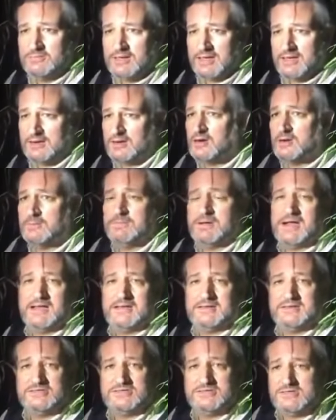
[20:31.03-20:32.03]
And our
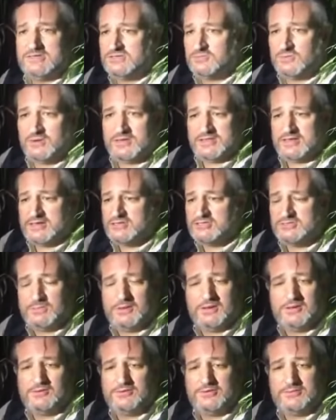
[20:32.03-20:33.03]
policies, when they
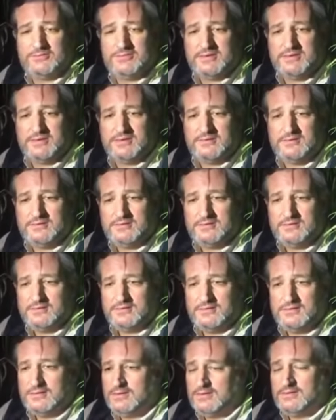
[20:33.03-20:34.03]
smuggle them in,
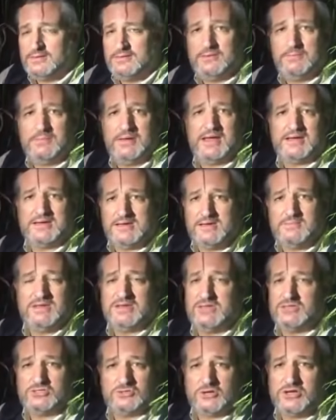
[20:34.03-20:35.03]
the Biden
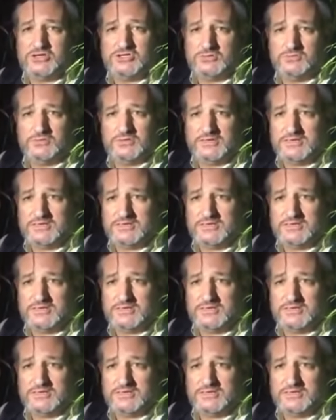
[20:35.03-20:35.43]
administration